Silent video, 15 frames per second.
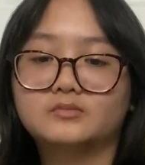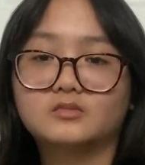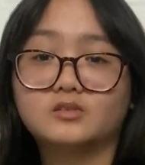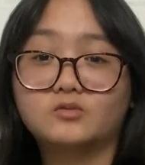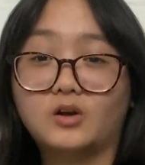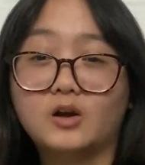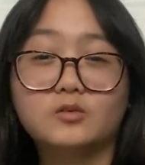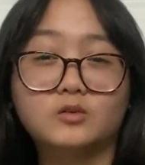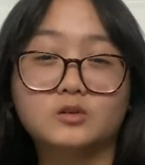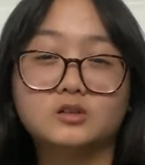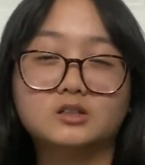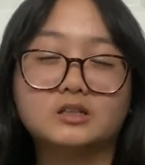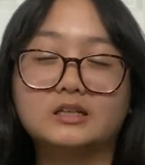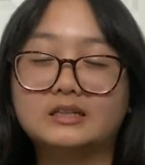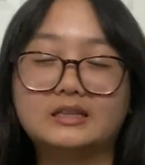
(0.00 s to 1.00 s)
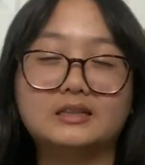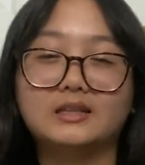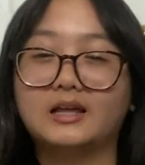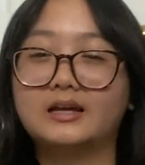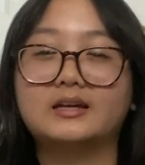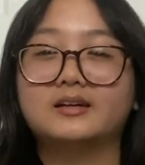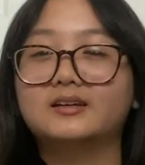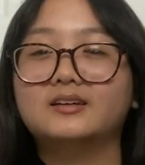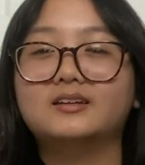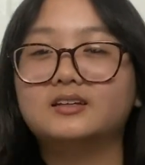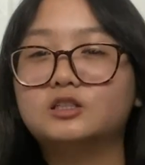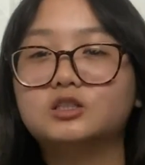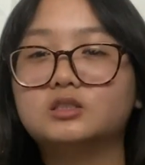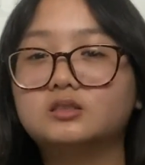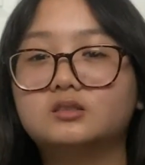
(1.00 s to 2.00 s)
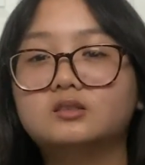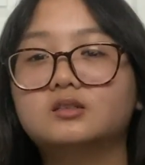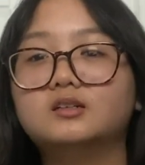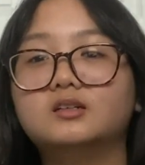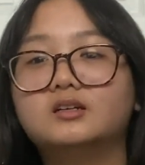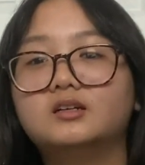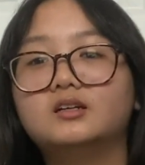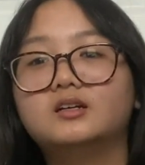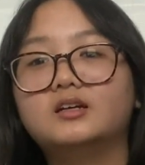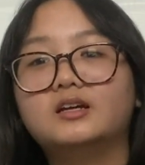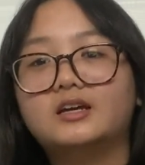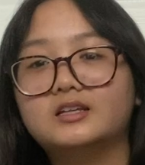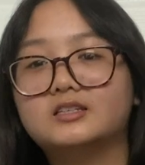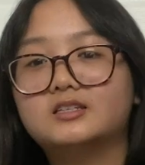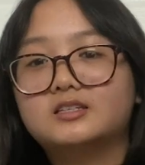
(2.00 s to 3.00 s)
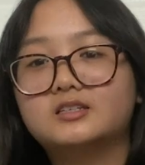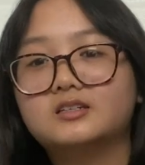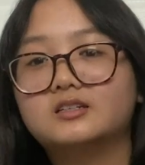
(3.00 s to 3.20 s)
file folder, and like it's